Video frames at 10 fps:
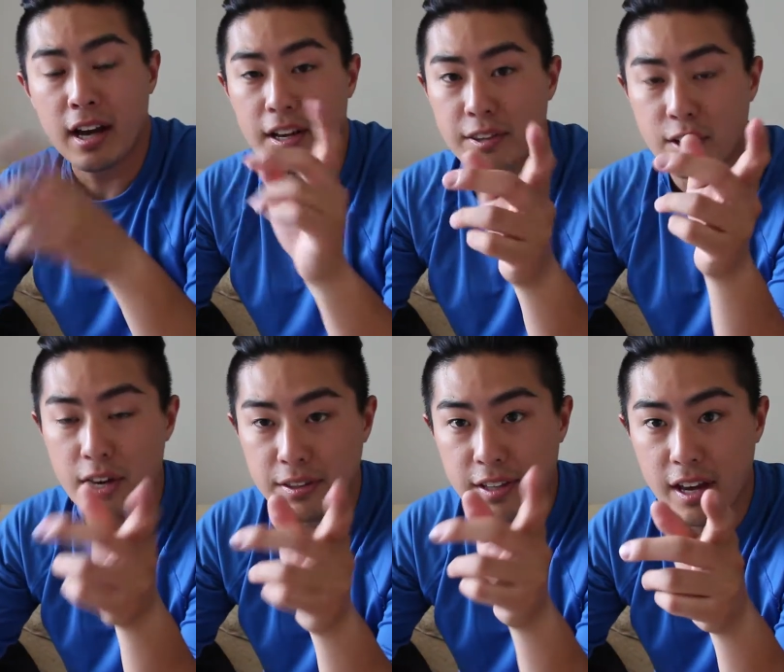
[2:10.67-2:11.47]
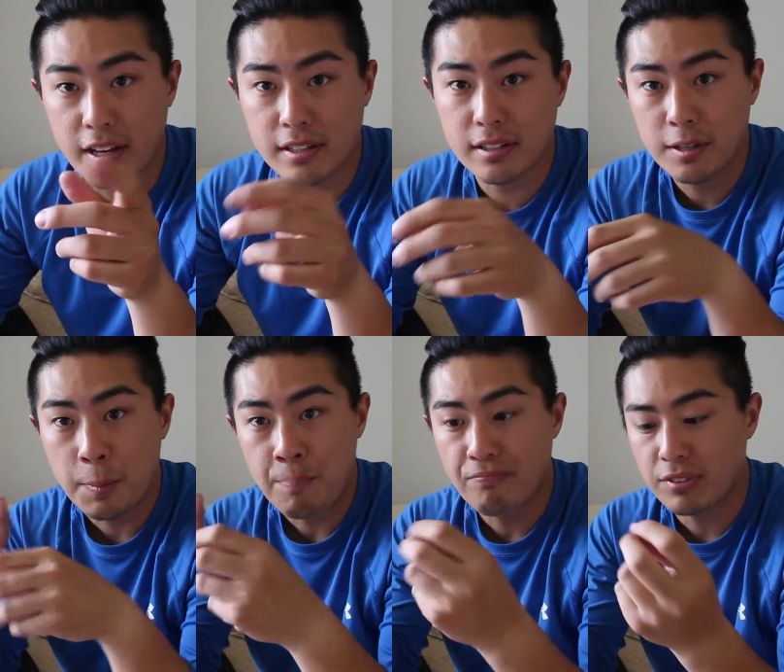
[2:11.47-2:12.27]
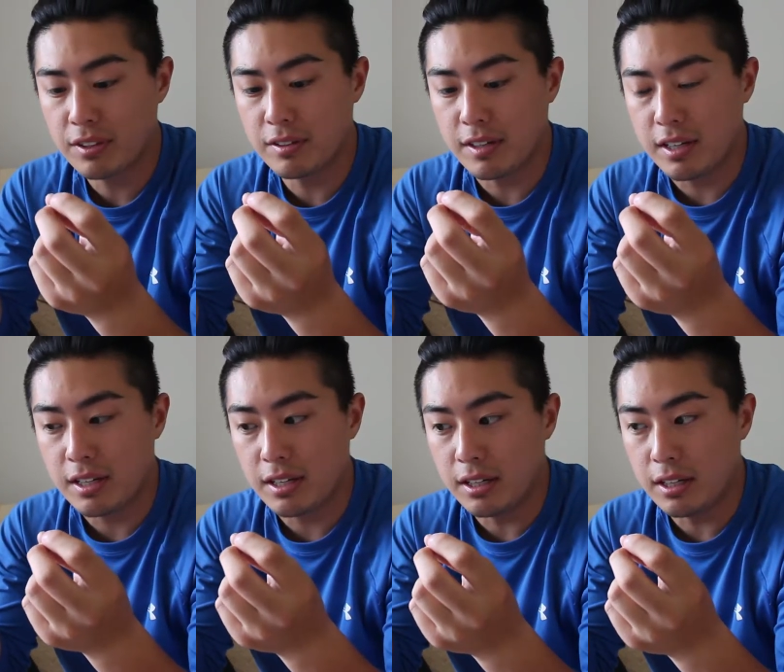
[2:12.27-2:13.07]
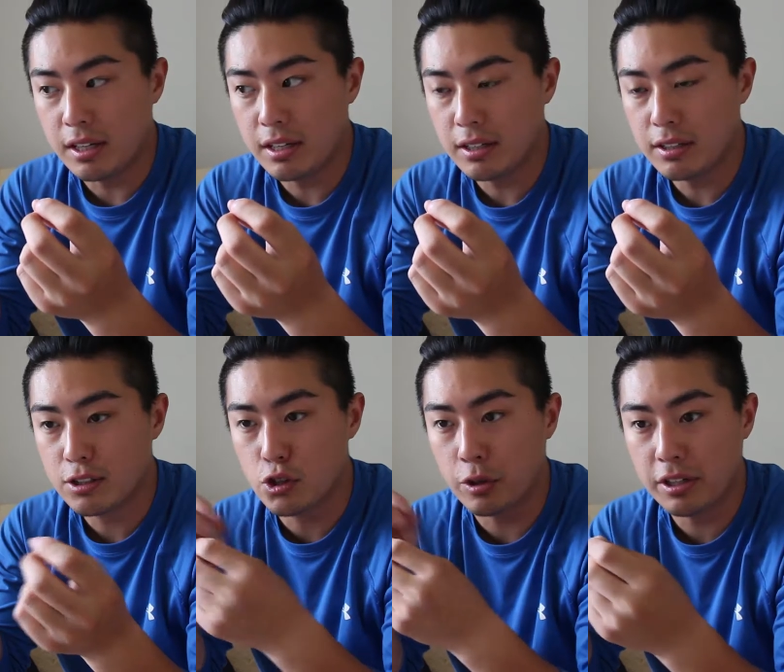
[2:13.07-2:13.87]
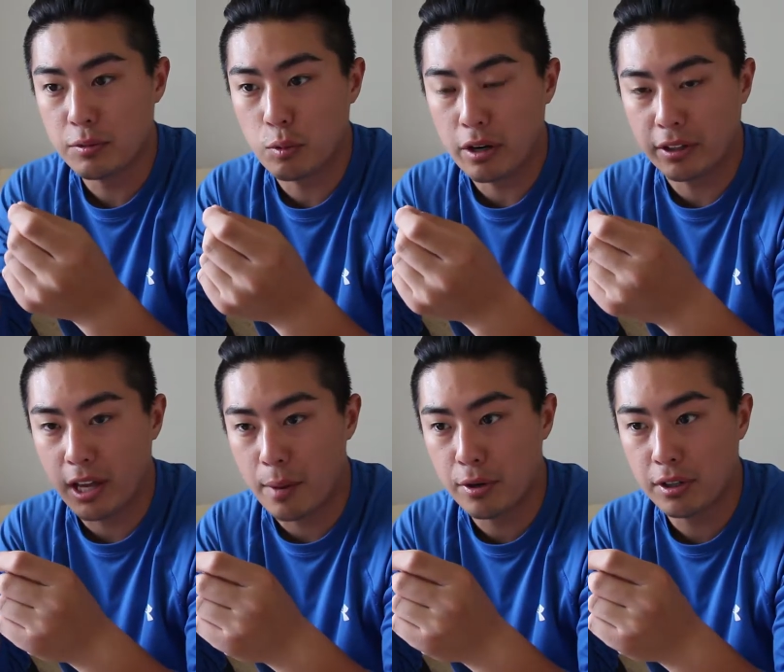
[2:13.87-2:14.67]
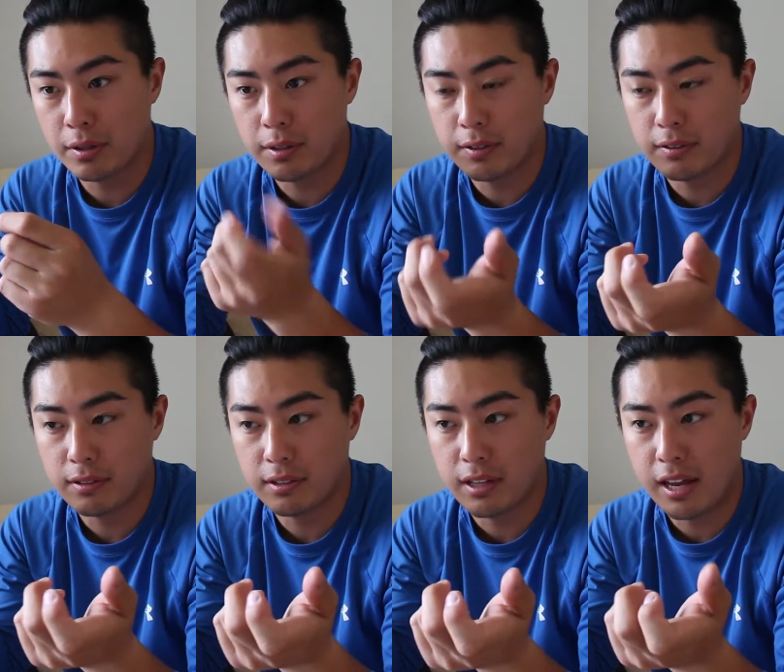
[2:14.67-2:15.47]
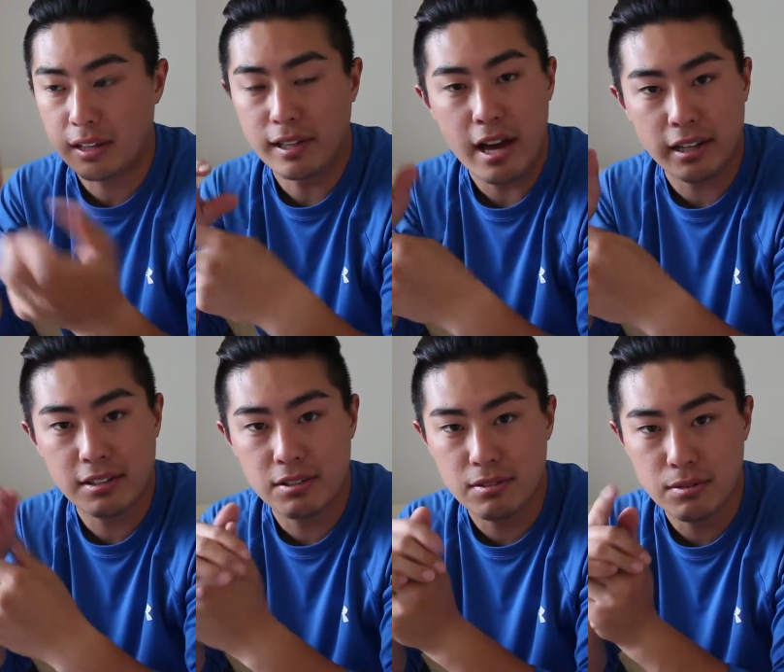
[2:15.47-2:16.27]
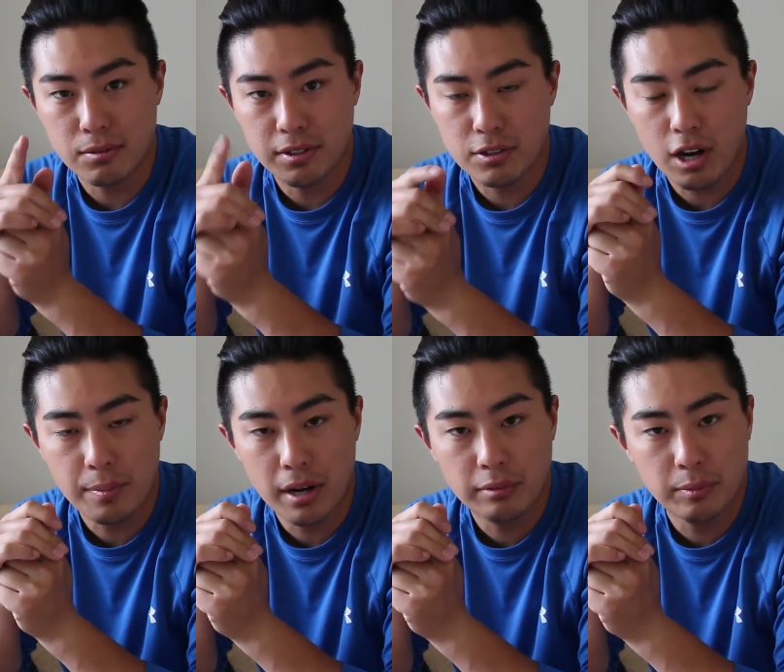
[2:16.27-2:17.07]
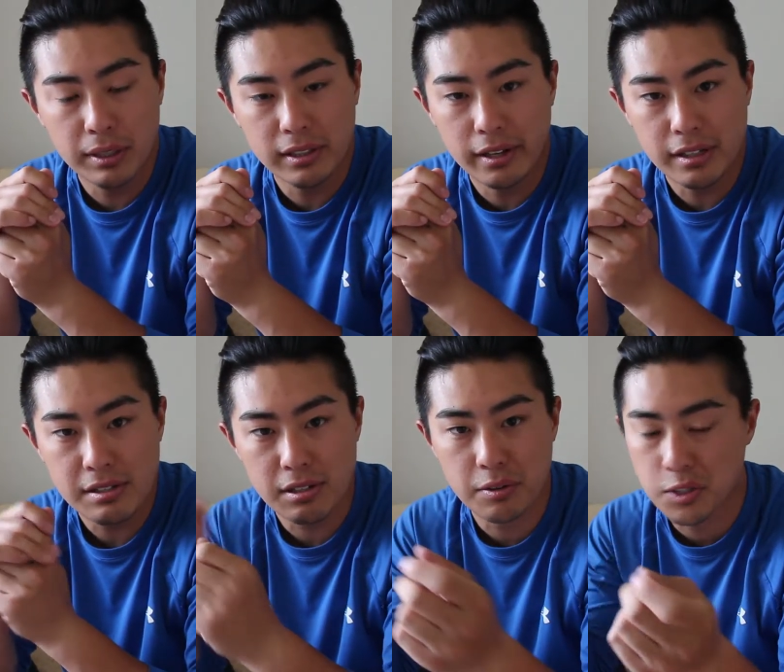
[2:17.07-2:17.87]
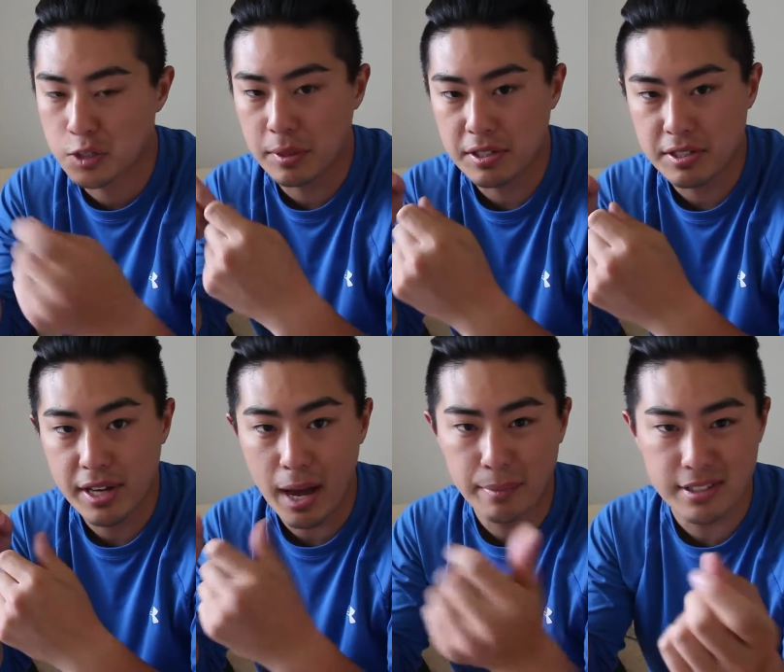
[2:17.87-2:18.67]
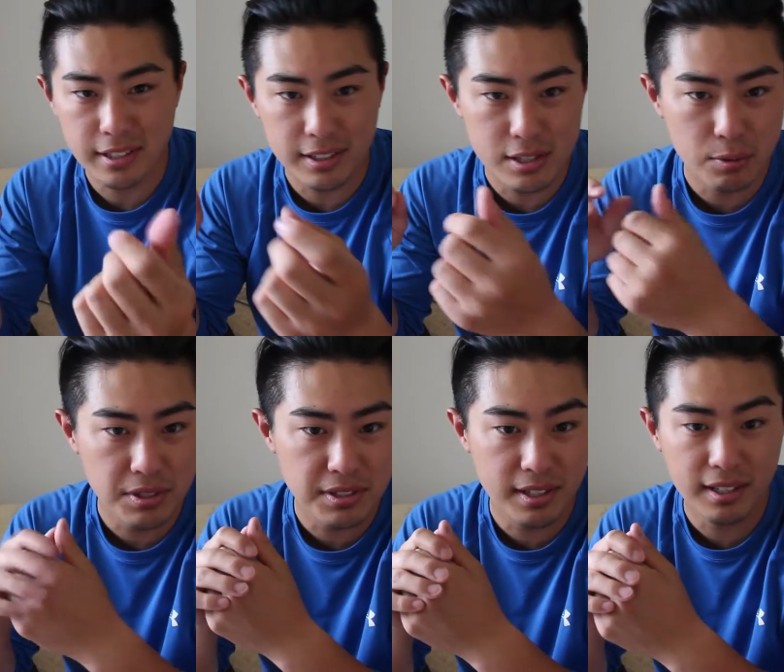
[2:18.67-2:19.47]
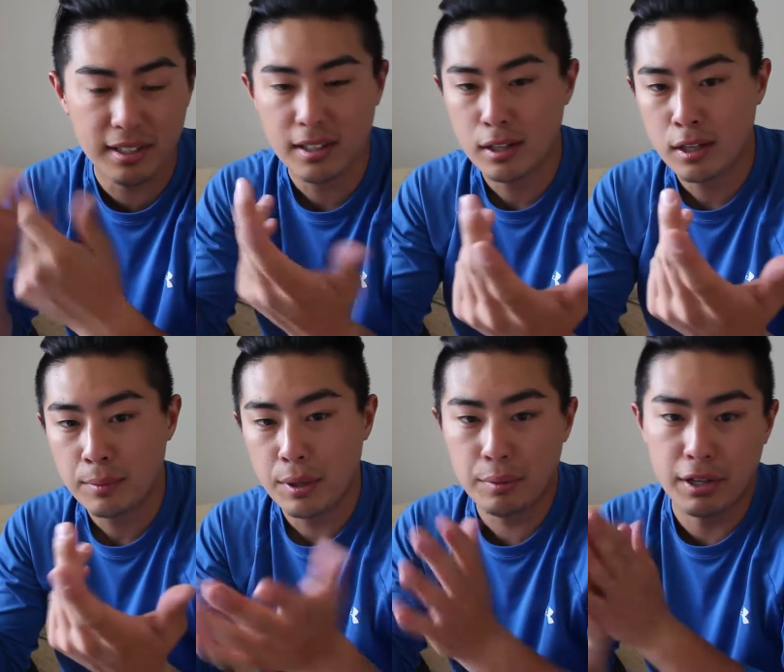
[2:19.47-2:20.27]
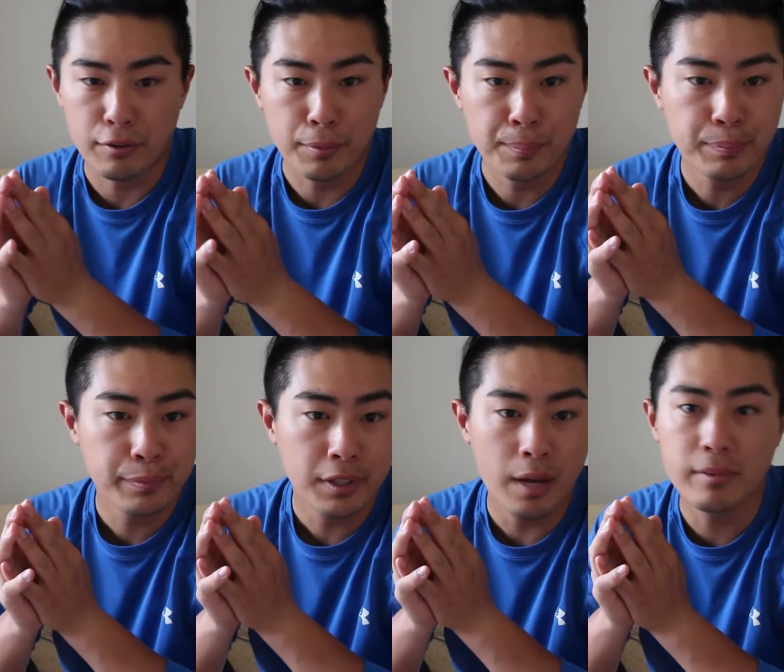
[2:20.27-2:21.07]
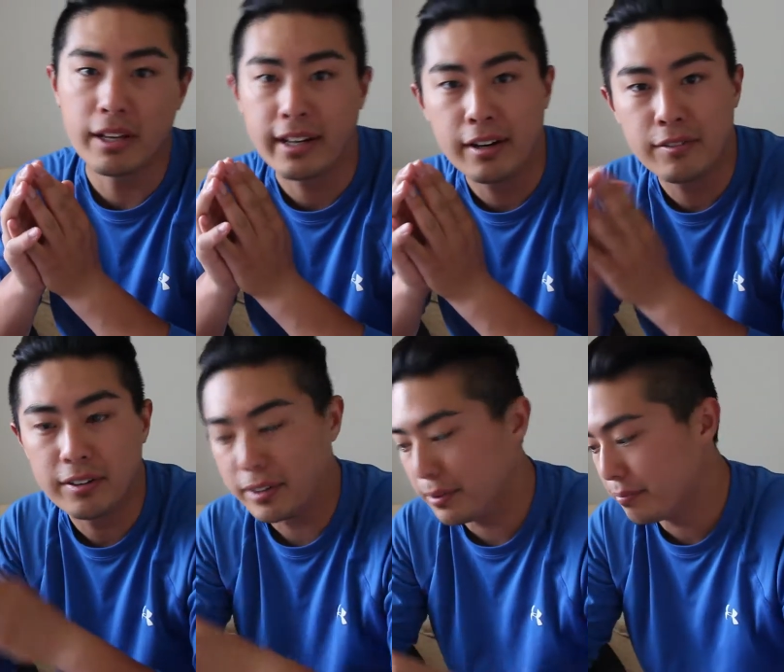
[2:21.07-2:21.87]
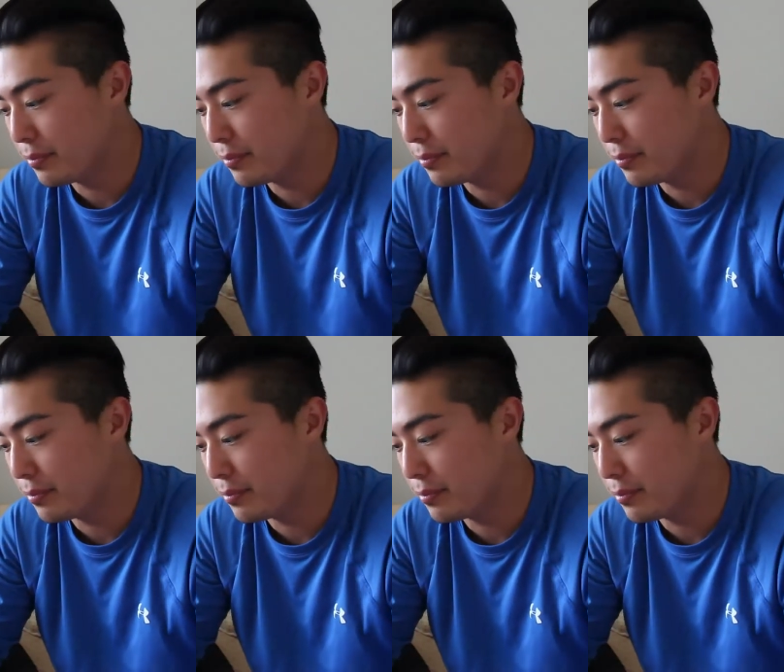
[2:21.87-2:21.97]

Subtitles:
I thought that the joint where the camera can lock into the tripod would be a lot easier. It would just be a snap. It's not this twist thing. But whatever. I'm glad I got it finally.